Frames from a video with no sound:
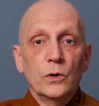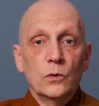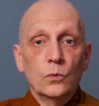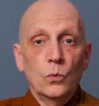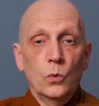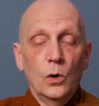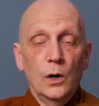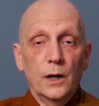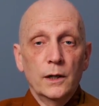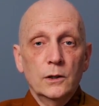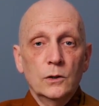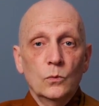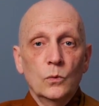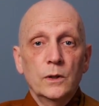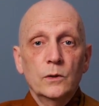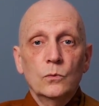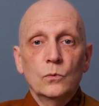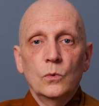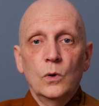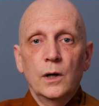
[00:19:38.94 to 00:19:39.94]
water,
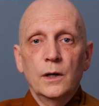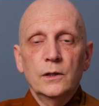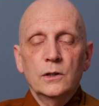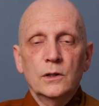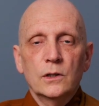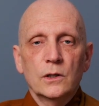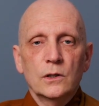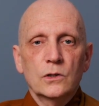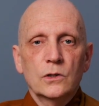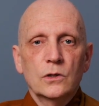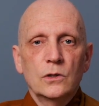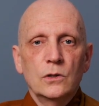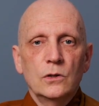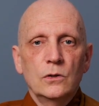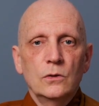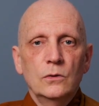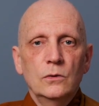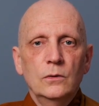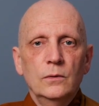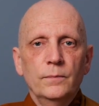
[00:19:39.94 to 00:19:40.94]
what water does to
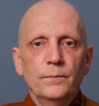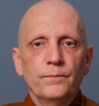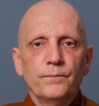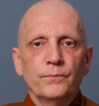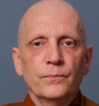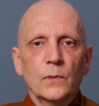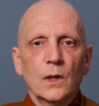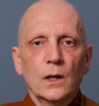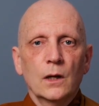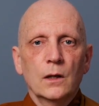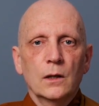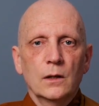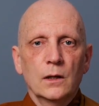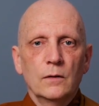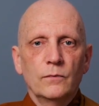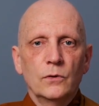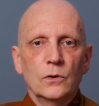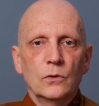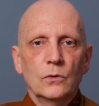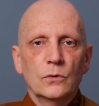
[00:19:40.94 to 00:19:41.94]
you.
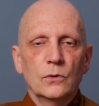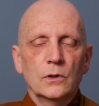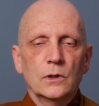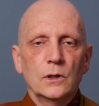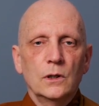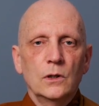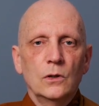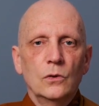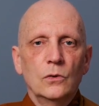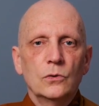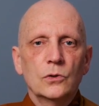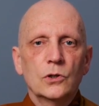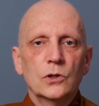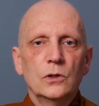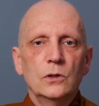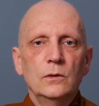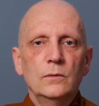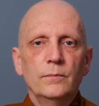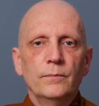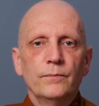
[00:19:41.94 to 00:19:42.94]
If you go to the
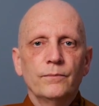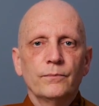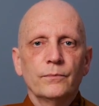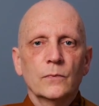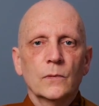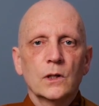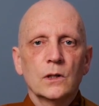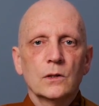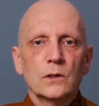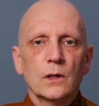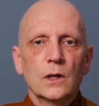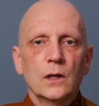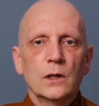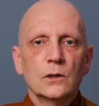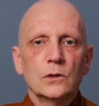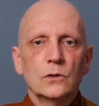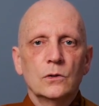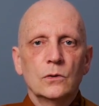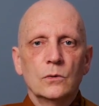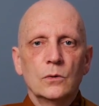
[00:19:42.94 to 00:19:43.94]
ocean,
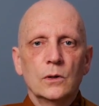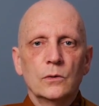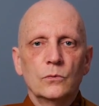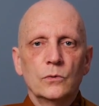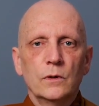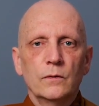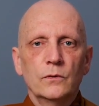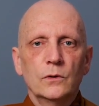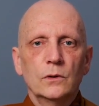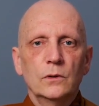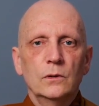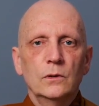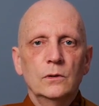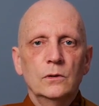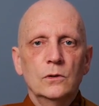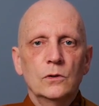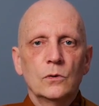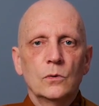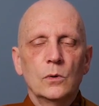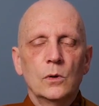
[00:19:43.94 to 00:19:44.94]
to a river,
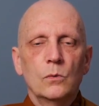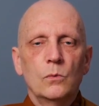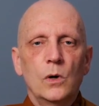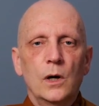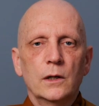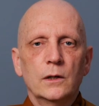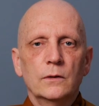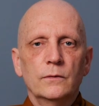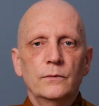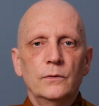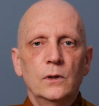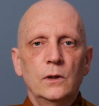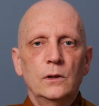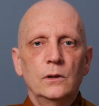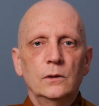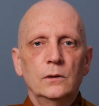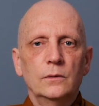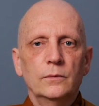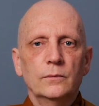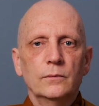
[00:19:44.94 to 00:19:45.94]
to a
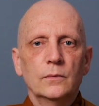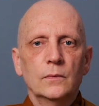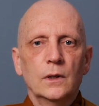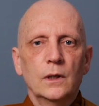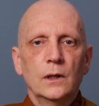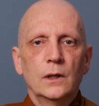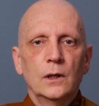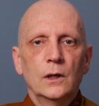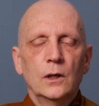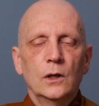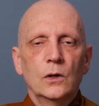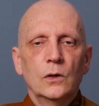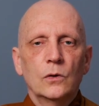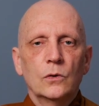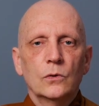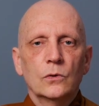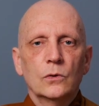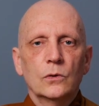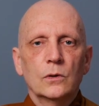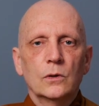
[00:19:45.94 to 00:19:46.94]
waterfall,
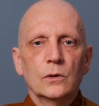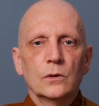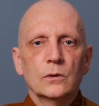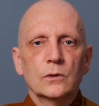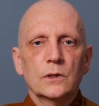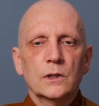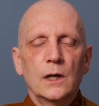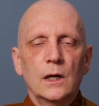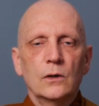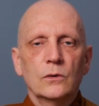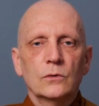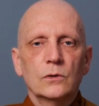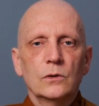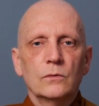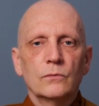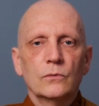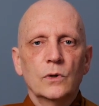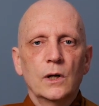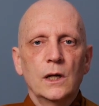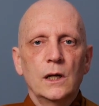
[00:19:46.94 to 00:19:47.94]
the sound
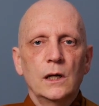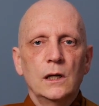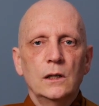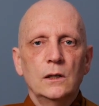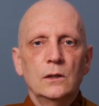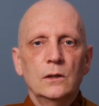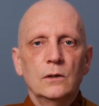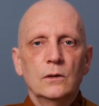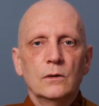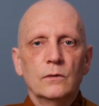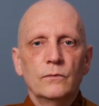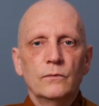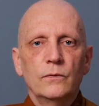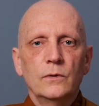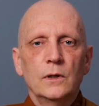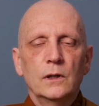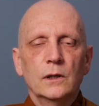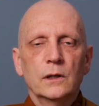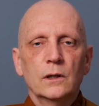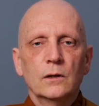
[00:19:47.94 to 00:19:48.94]
of rain, the
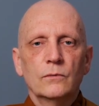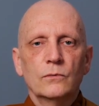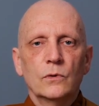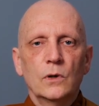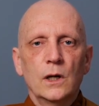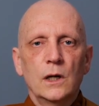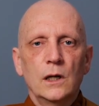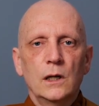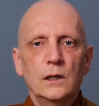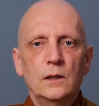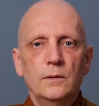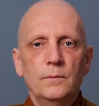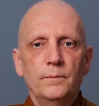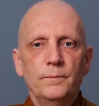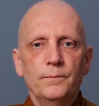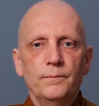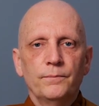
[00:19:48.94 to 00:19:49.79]
feeling of rain,